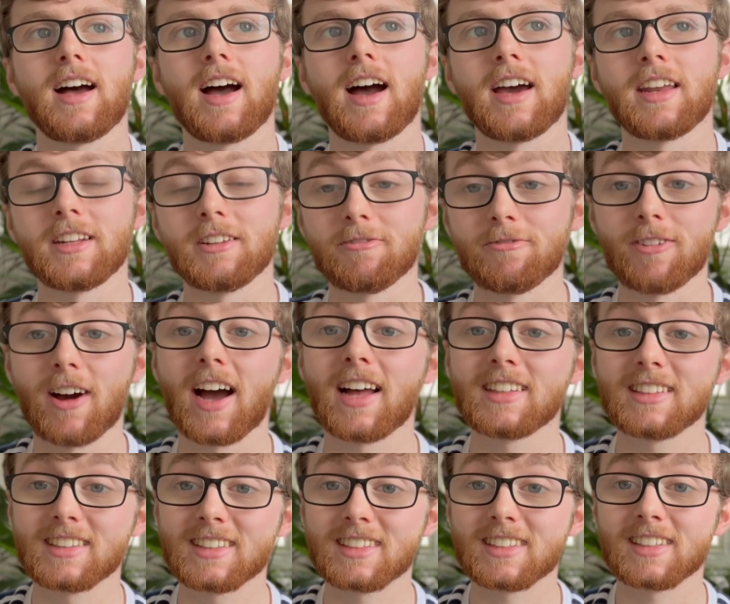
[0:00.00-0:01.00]
an
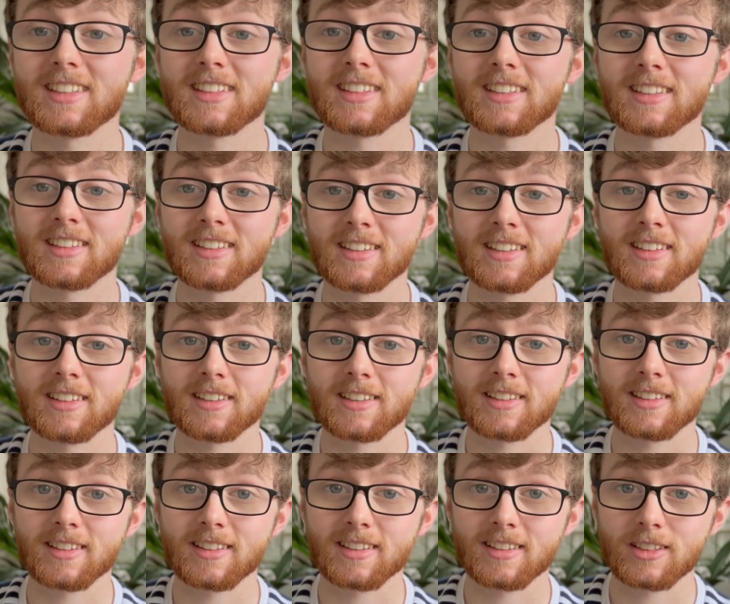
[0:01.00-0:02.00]
advanced
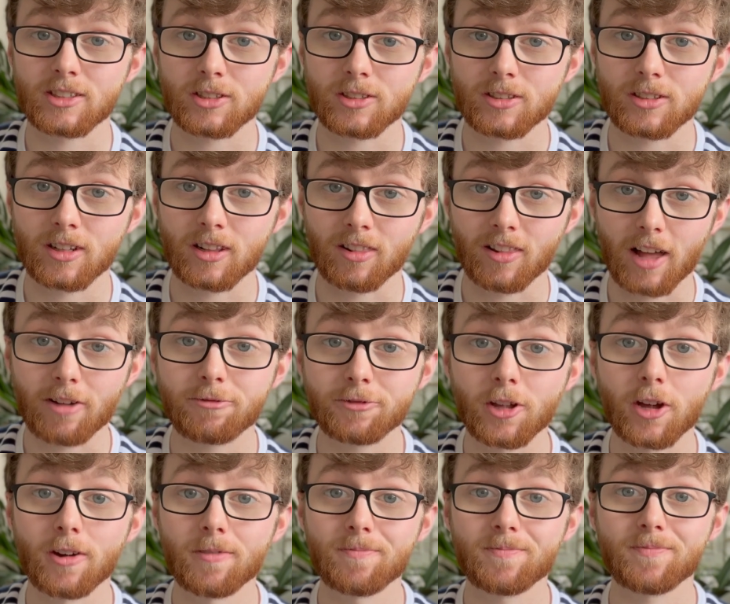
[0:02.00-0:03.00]

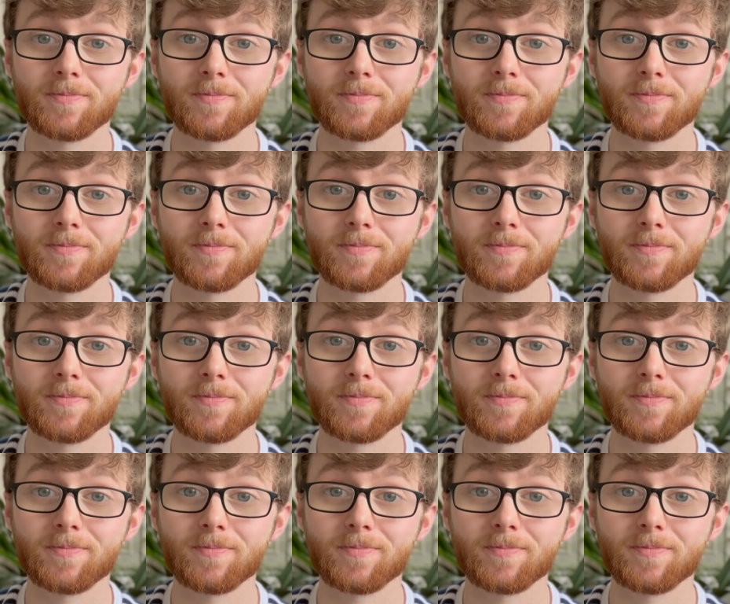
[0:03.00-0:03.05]
lifter,